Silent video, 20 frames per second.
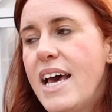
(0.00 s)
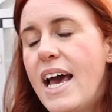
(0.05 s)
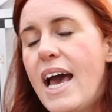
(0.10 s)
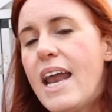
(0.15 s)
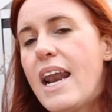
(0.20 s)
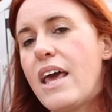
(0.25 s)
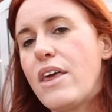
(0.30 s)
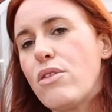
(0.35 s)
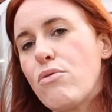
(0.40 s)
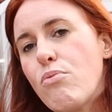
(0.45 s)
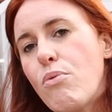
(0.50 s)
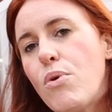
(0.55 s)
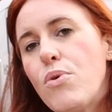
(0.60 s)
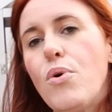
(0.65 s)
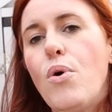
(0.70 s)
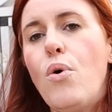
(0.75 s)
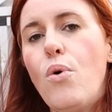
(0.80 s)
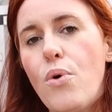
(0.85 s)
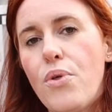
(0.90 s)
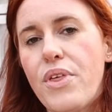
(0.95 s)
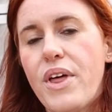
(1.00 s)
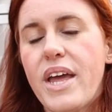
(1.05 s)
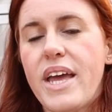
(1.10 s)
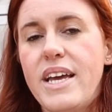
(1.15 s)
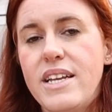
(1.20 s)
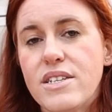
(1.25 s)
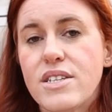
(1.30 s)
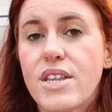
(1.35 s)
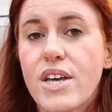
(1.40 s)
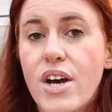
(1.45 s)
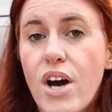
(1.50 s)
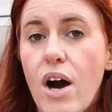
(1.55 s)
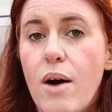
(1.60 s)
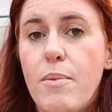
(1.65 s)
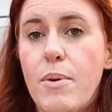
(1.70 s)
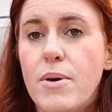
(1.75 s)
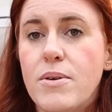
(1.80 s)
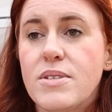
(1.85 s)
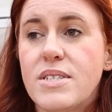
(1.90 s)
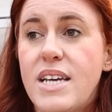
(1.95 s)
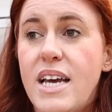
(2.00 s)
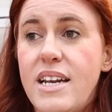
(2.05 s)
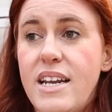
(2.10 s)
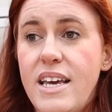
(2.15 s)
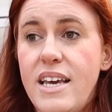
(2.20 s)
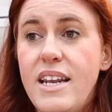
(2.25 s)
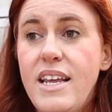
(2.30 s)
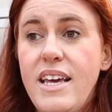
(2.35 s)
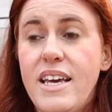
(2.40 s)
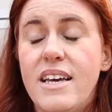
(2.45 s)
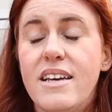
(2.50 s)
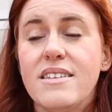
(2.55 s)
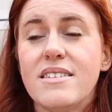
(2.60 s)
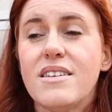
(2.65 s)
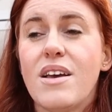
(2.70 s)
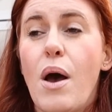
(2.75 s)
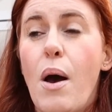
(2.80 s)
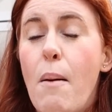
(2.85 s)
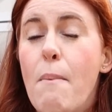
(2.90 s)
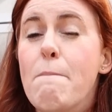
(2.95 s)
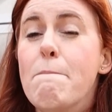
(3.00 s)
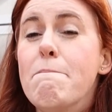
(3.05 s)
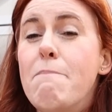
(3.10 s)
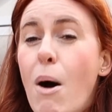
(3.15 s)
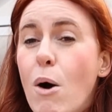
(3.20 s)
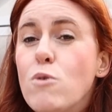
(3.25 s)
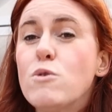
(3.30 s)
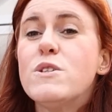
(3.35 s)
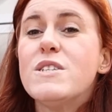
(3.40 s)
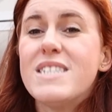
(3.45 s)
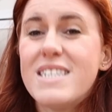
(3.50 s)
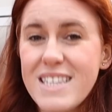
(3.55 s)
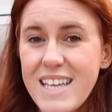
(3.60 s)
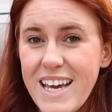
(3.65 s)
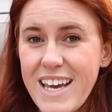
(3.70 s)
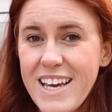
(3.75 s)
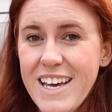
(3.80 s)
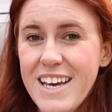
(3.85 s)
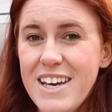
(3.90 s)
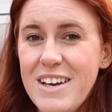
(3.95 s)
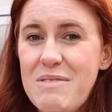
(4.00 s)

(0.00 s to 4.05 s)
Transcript: and I throw the whole thing into the compost, and it is mostly